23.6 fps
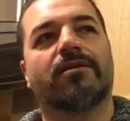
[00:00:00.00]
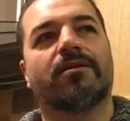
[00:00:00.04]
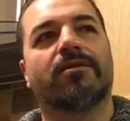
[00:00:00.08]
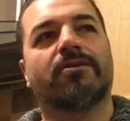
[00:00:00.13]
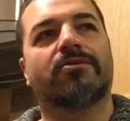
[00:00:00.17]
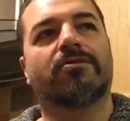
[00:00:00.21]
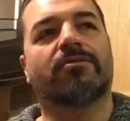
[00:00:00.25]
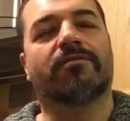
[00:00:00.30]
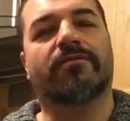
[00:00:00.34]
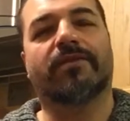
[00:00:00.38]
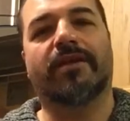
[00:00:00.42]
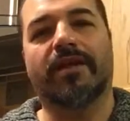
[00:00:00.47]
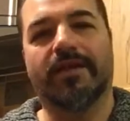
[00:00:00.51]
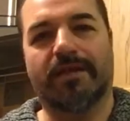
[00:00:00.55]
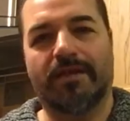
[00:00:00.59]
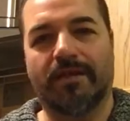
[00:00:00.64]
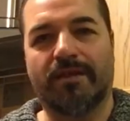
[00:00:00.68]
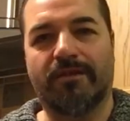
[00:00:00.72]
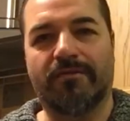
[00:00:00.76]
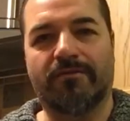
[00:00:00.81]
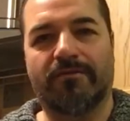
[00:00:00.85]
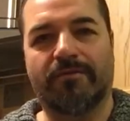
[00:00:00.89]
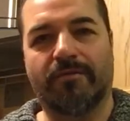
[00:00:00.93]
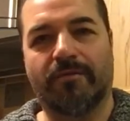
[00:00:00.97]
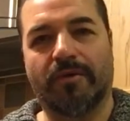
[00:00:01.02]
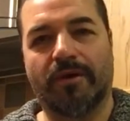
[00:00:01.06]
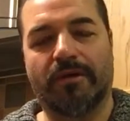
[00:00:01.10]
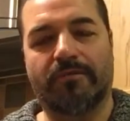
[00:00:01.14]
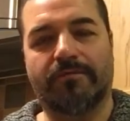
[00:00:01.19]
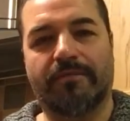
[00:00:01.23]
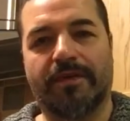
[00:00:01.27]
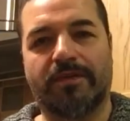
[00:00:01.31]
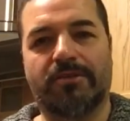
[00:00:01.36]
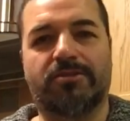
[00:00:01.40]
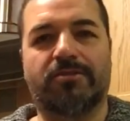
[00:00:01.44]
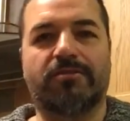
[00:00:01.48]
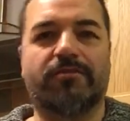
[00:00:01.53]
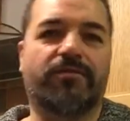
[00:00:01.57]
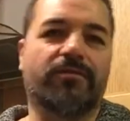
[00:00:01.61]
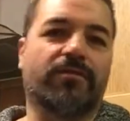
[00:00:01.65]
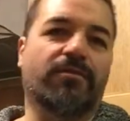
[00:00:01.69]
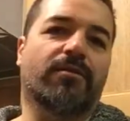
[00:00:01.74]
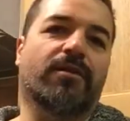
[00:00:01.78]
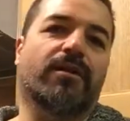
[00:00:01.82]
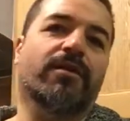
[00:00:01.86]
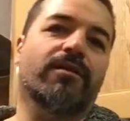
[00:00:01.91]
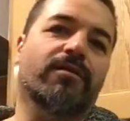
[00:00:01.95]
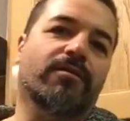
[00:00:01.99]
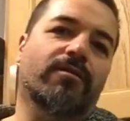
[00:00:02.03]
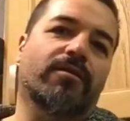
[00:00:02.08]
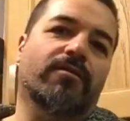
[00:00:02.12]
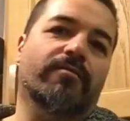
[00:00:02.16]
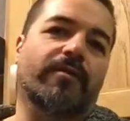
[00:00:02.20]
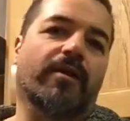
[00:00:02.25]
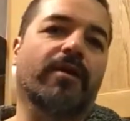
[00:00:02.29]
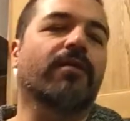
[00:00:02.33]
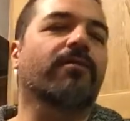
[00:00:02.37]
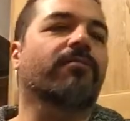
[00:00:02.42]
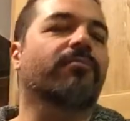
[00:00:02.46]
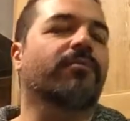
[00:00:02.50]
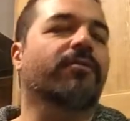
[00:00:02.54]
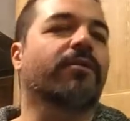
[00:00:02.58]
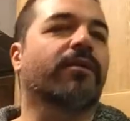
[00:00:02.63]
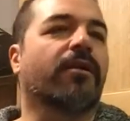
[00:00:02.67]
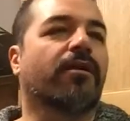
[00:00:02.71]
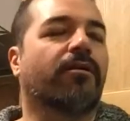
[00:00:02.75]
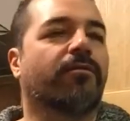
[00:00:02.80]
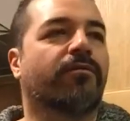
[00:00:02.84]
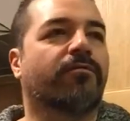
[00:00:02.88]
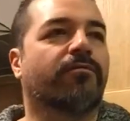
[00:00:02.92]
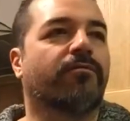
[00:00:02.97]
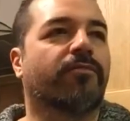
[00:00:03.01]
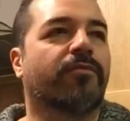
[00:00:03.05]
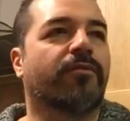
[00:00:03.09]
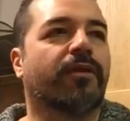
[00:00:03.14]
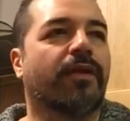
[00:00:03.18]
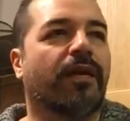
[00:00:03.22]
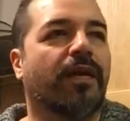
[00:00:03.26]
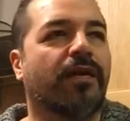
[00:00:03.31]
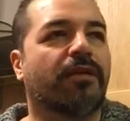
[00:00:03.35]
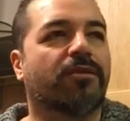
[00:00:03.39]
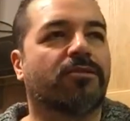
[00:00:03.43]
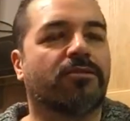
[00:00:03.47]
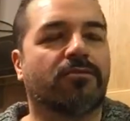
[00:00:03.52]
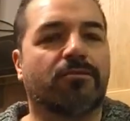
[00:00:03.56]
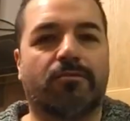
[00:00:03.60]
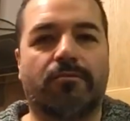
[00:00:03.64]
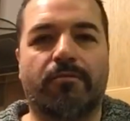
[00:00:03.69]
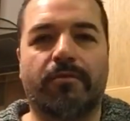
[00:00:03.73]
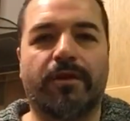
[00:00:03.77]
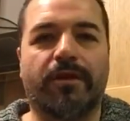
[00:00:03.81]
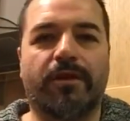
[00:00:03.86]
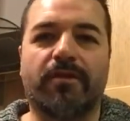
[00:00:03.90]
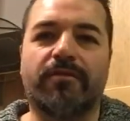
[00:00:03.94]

sort of getting home from work makes you feel like, oh, I'm home, you know, and relaxed normally.